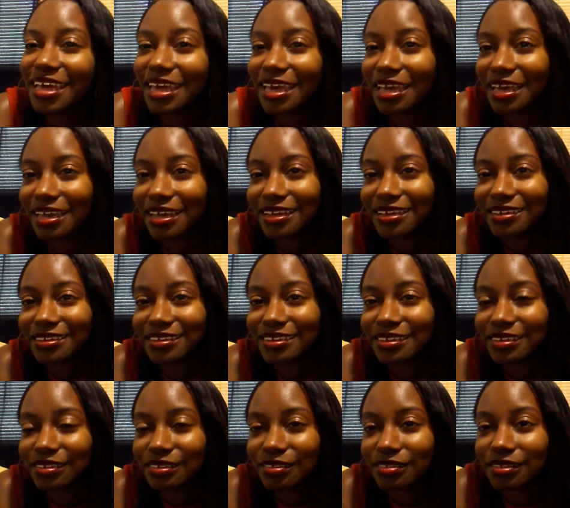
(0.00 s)

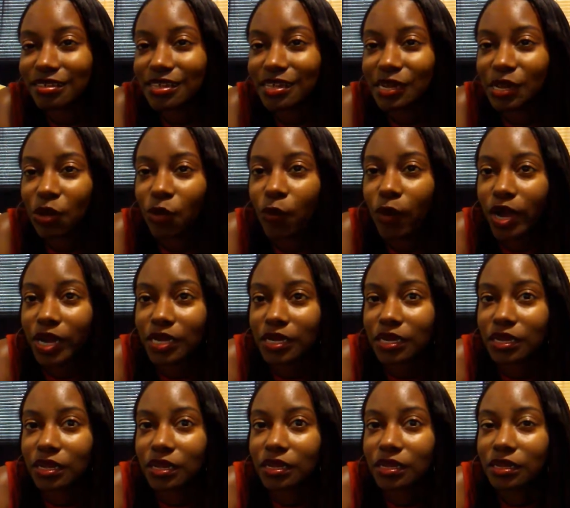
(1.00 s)
And
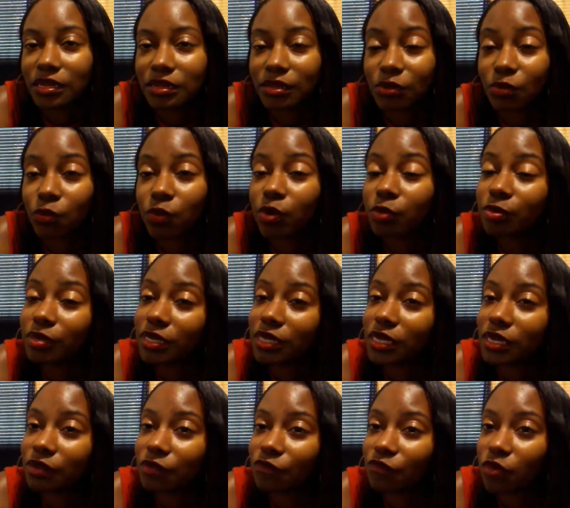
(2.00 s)
it will be
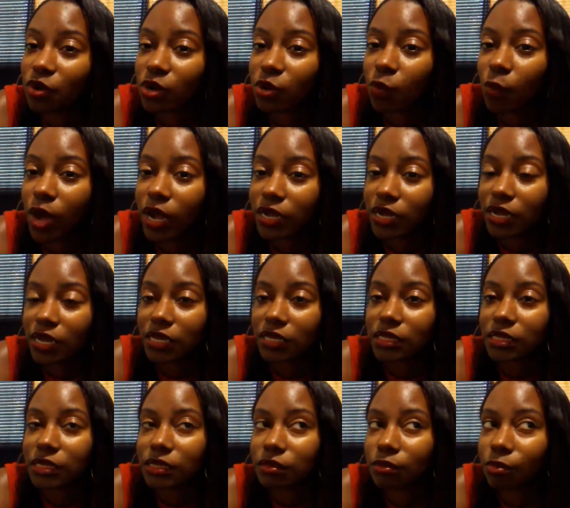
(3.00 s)
in for quite a
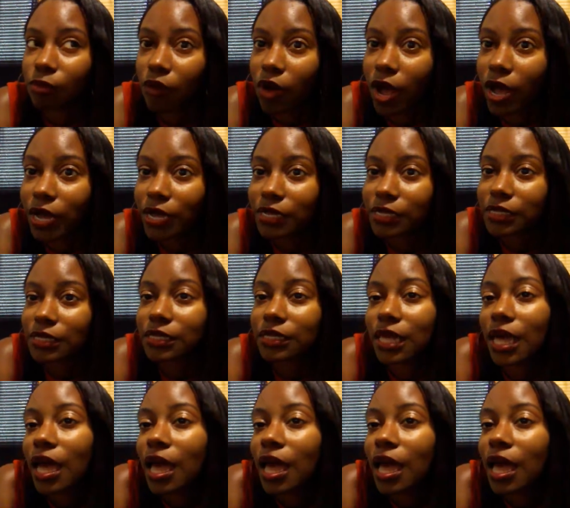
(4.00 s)
surprise